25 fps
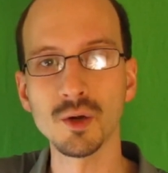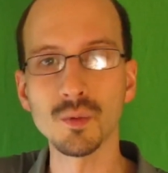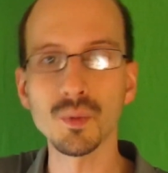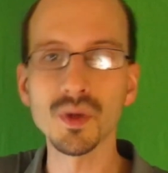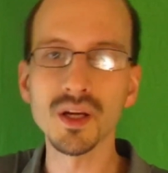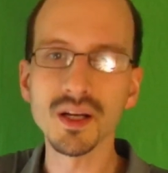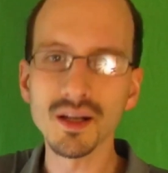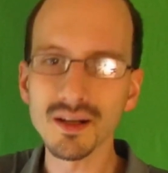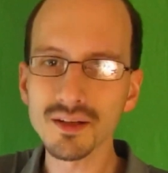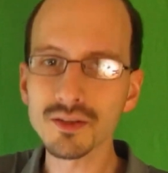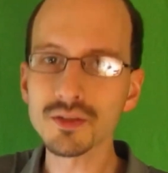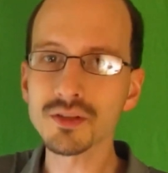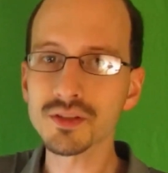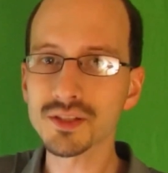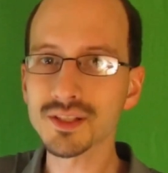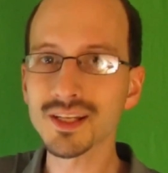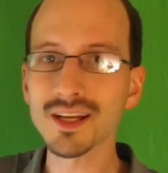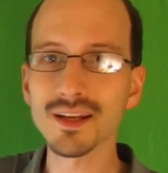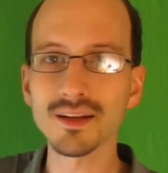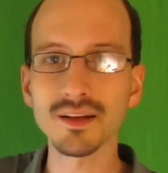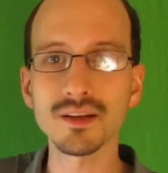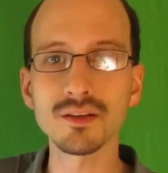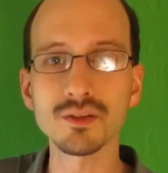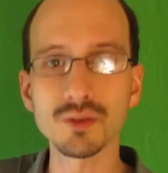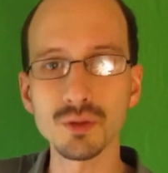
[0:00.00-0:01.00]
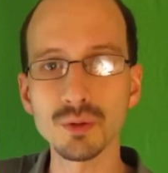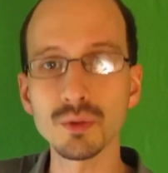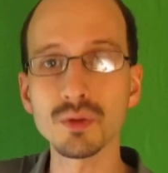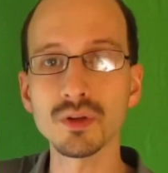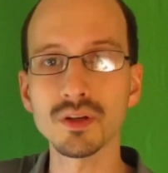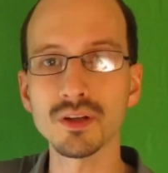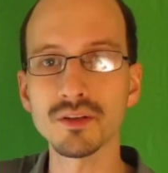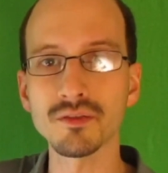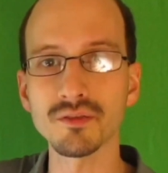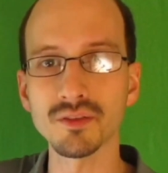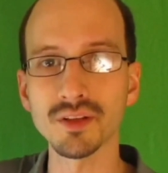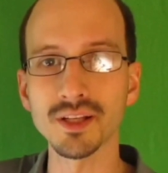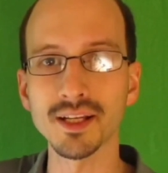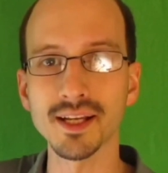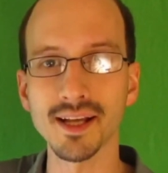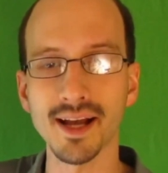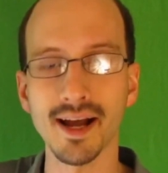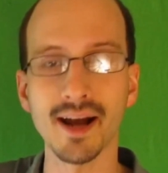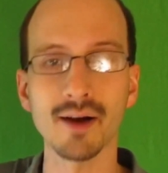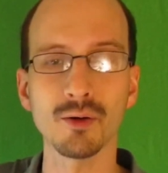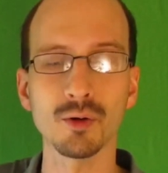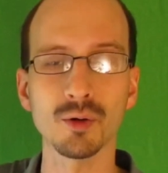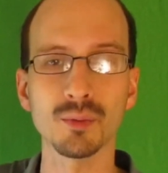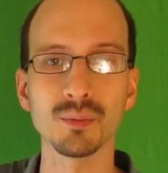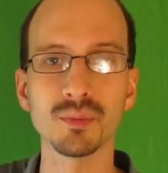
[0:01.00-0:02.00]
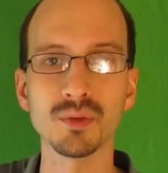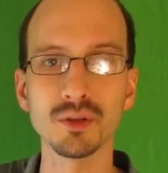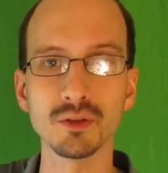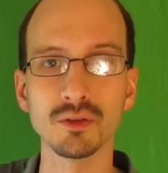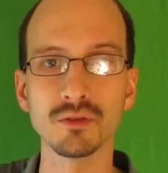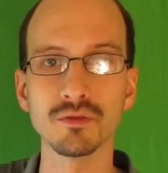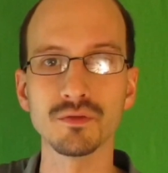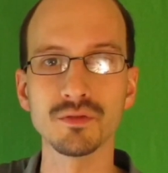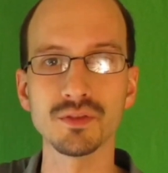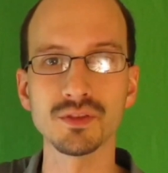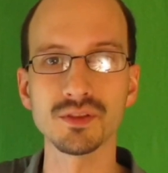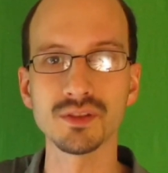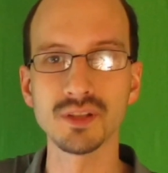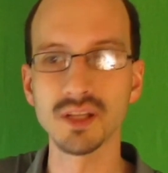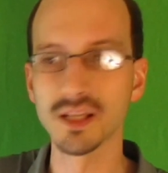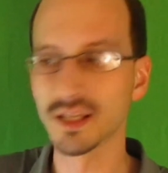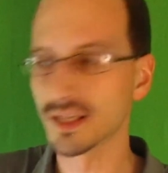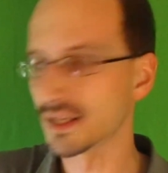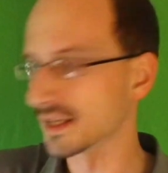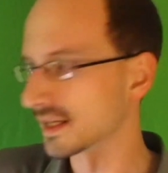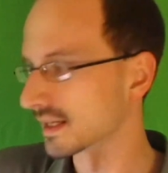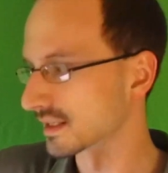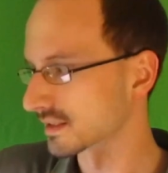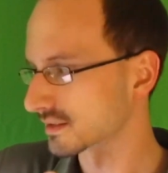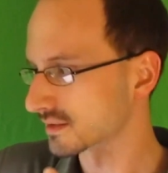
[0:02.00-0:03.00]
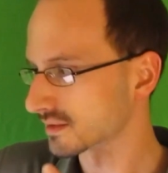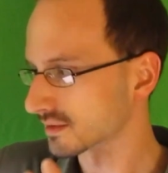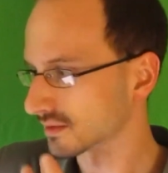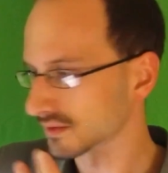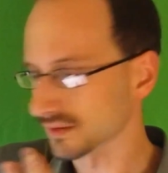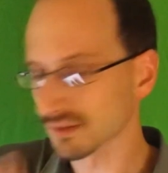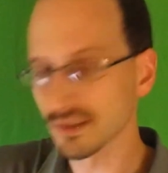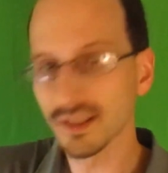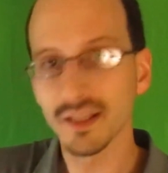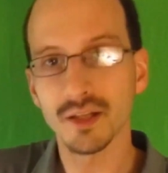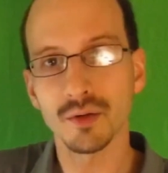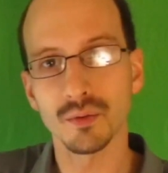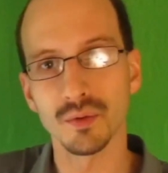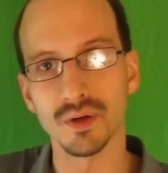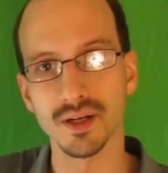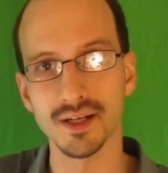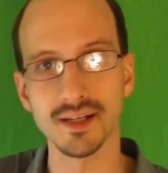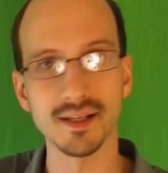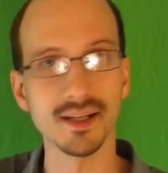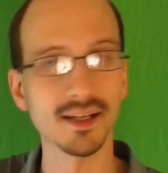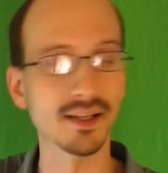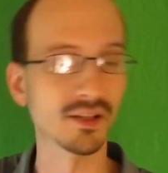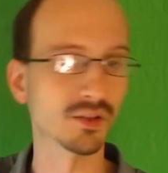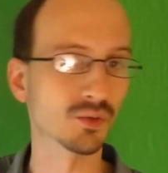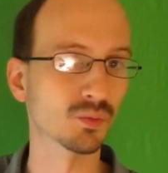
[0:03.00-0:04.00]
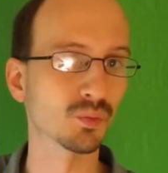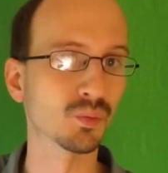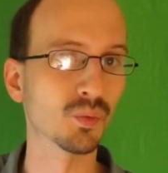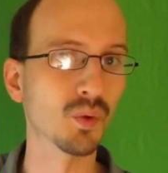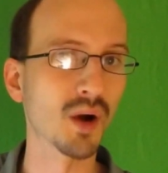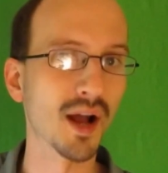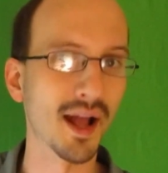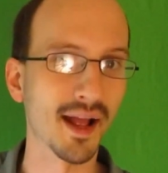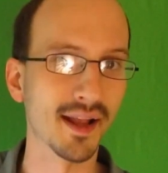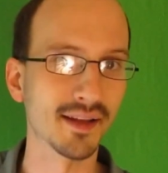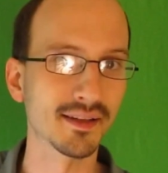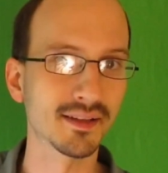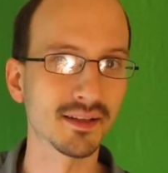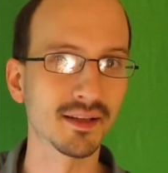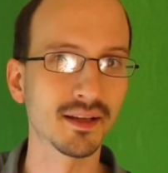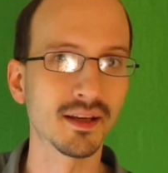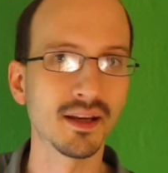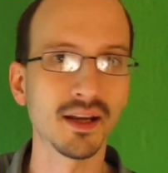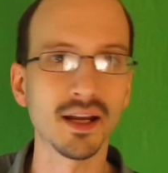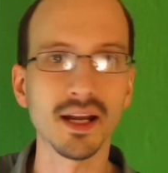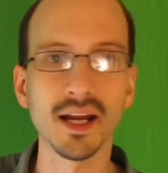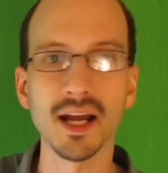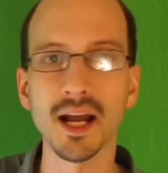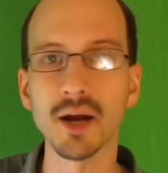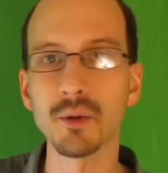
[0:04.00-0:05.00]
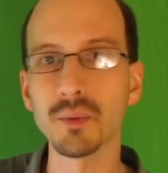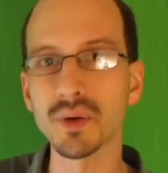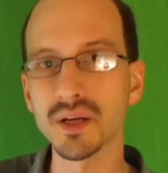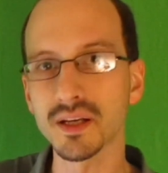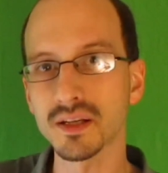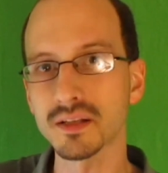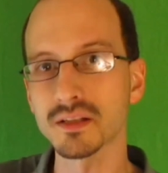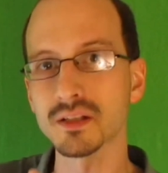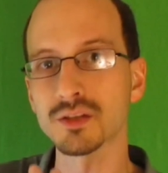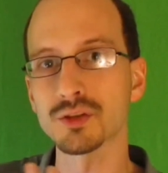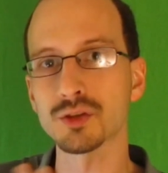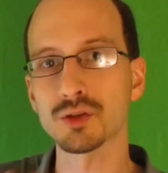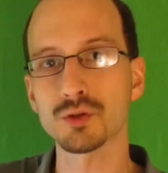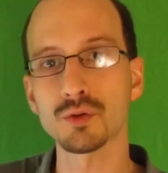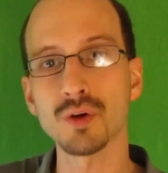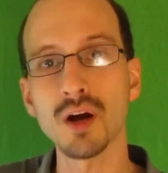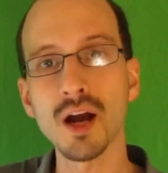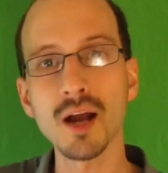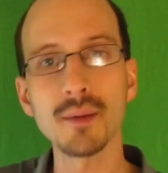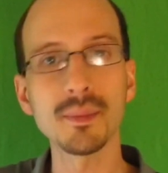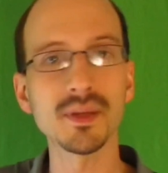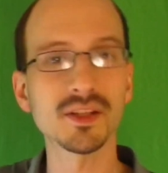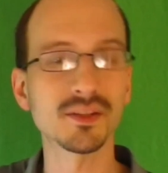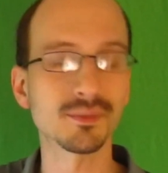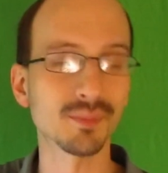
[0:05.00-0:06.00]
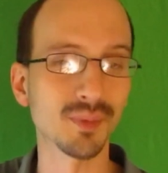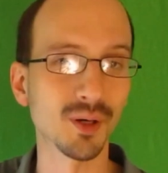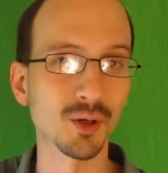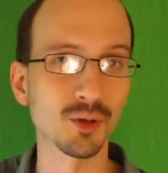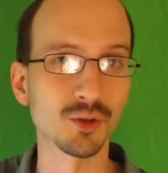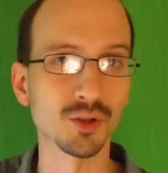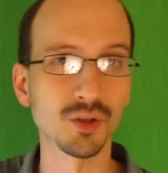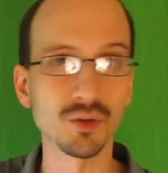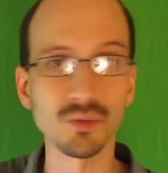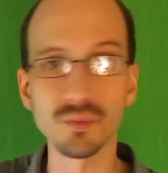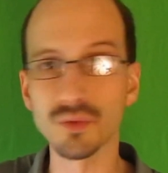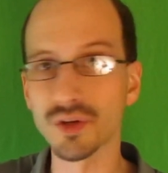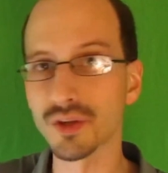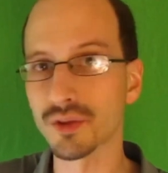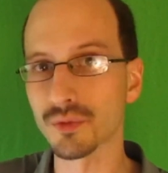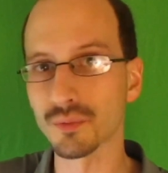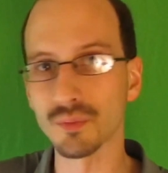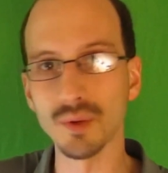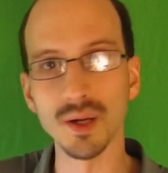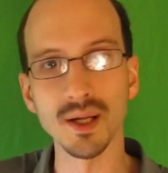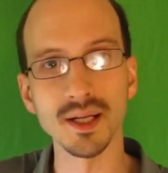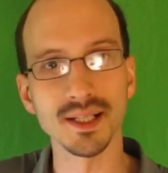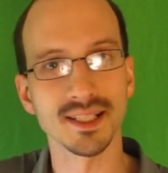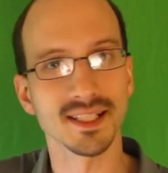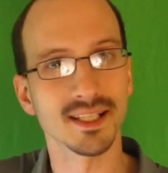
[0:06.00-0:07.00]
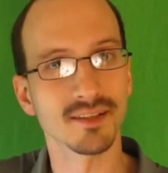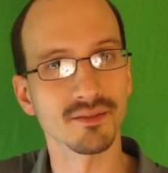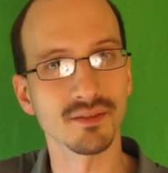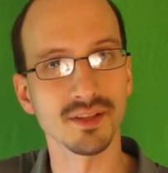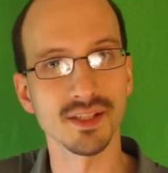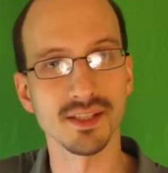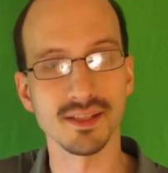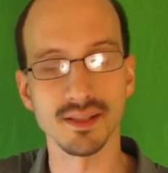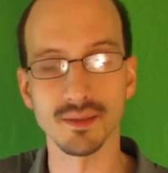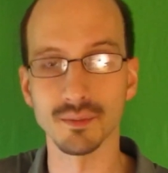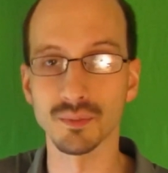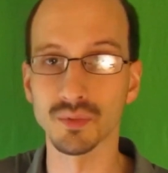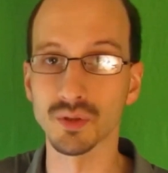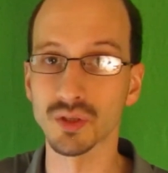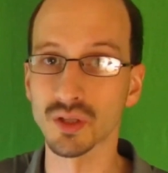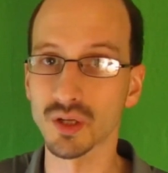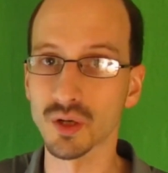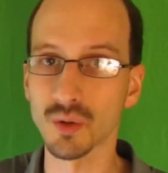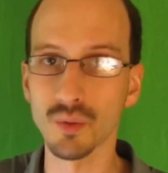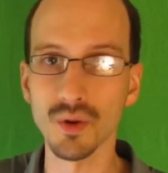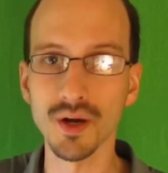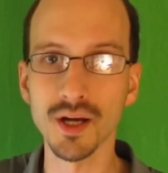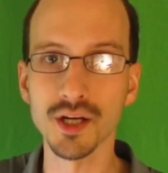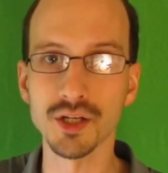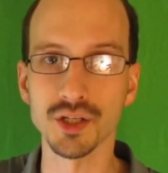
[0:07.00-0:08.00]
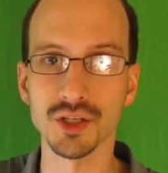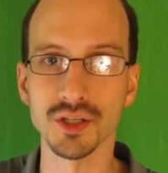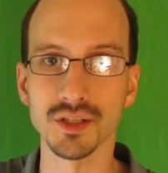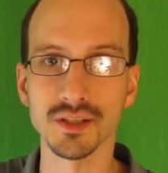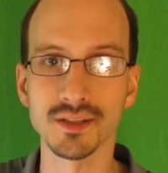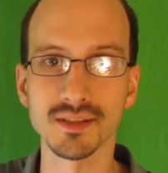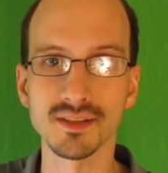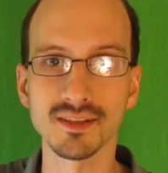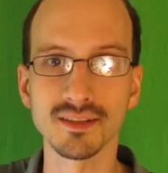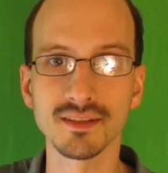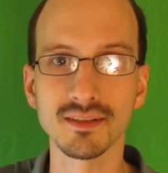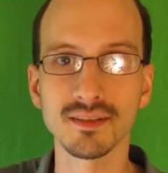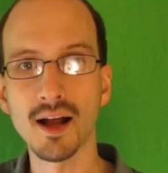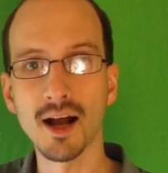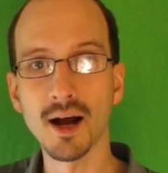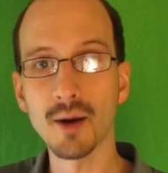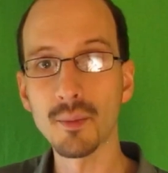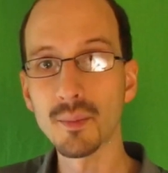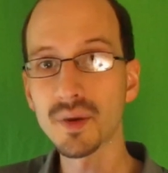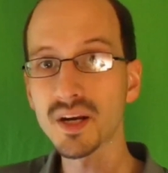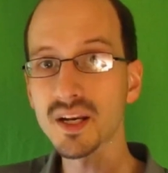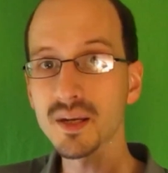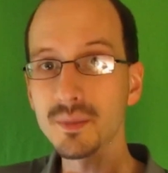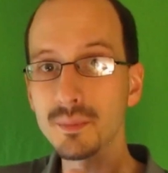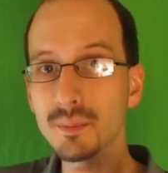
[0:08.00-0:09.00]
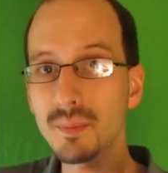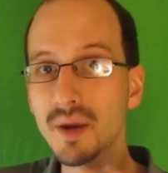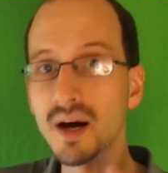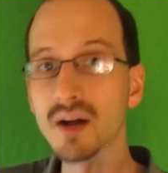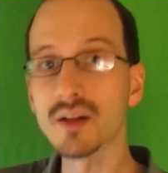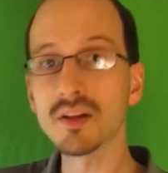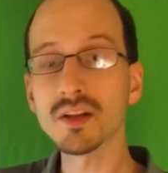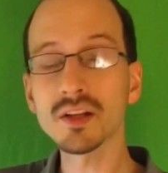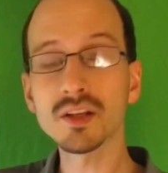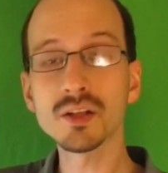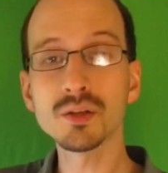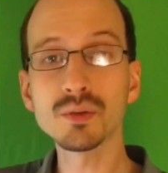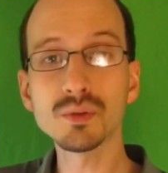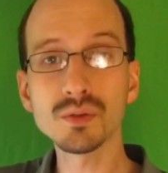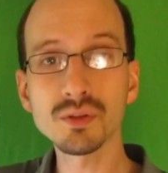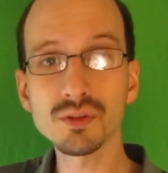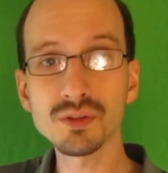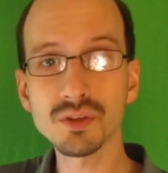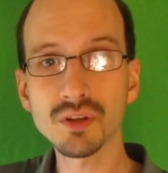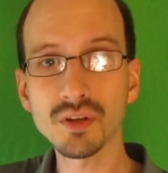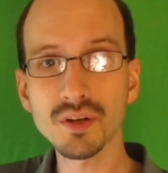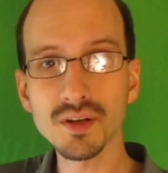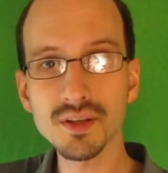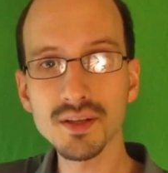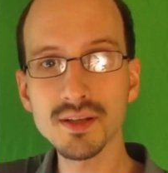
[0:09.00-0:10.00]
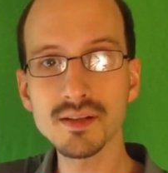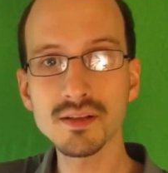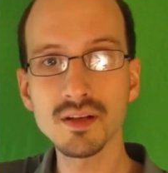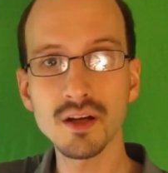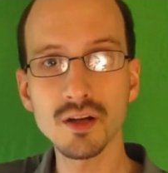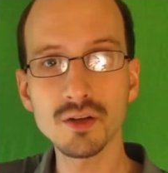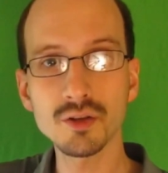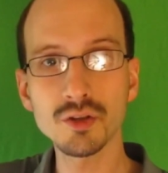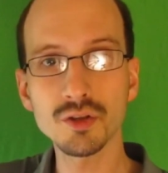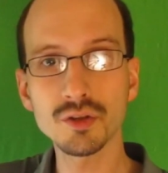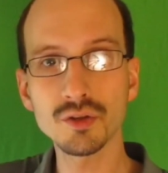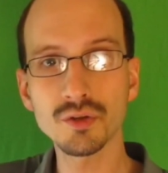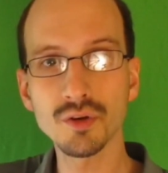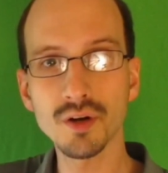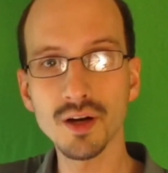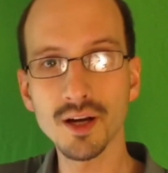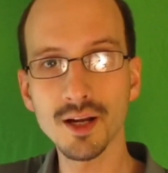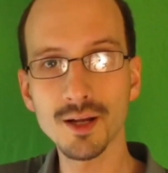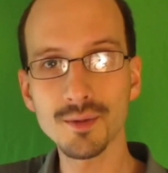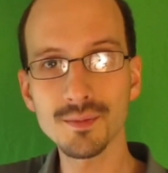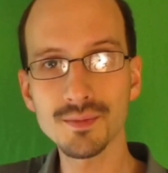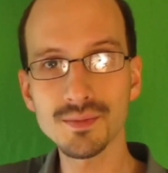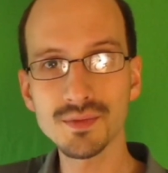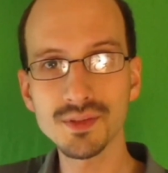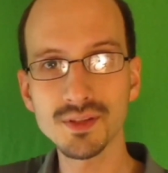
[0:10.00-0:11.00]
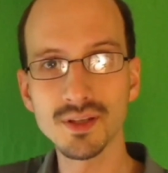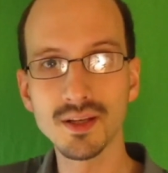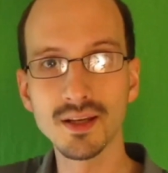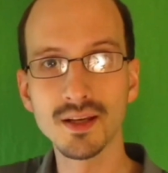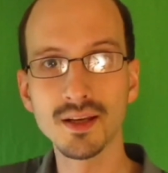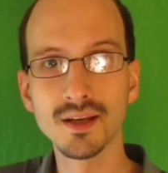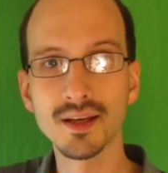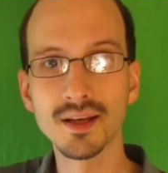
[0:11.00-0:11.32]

We understand intuitively how it moves. It's liquid, it's wet, and we can describe its motion with relatively simple equations. How many molecules are in this 100 grams?